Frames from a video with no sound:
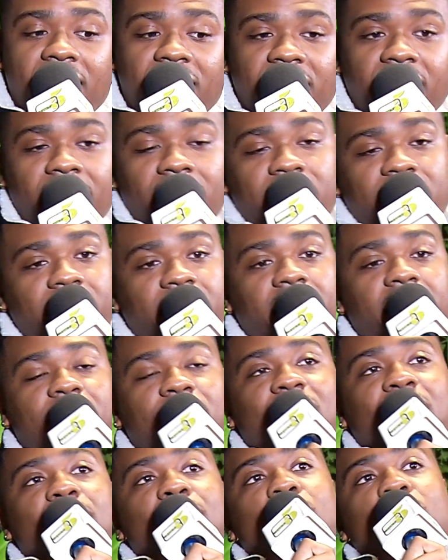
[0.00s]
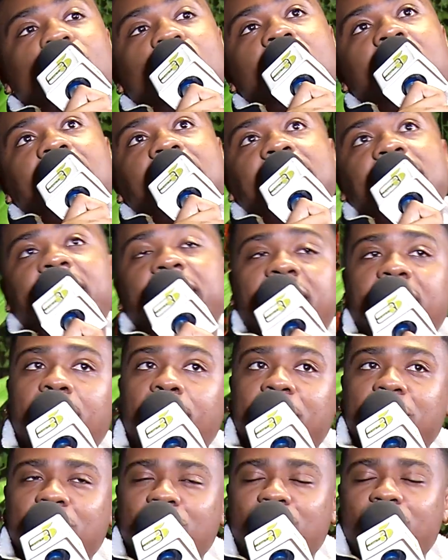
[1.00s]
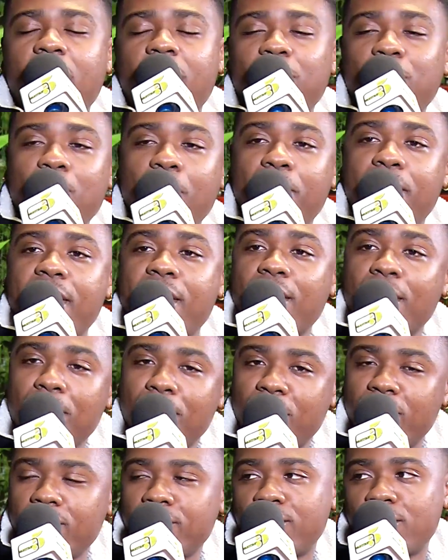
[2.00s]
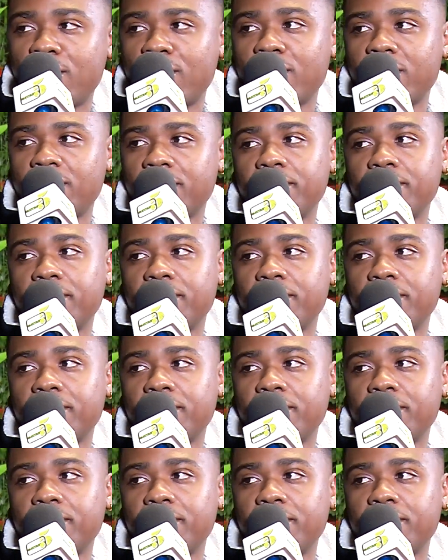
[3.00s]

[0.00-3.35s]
It's looking at the whole grand scheme and just trying to do better moving forward.